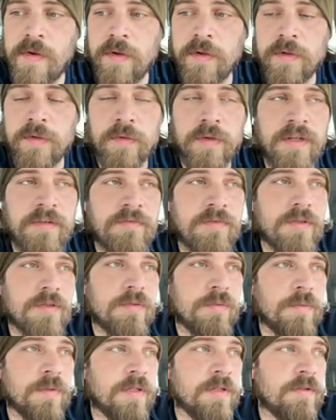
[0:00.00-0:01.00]
Grief
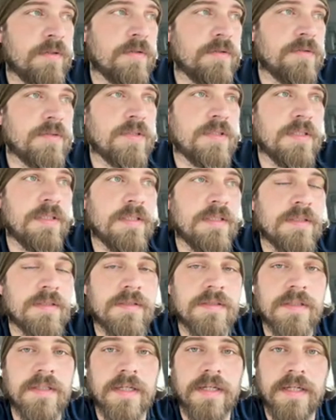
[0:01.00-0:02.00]
is one of those
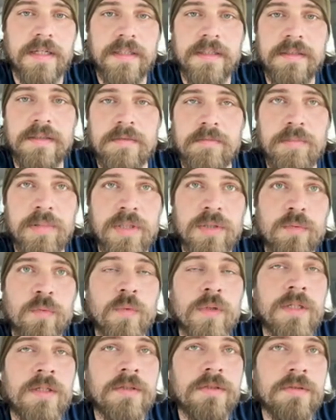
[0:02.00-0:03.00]
things that is
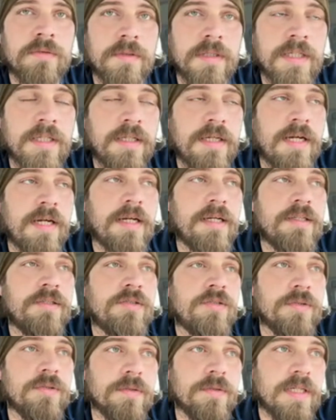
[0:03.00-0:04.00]
bewildering
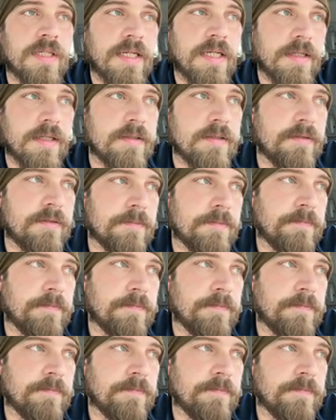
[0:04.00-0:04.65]
as you're in it.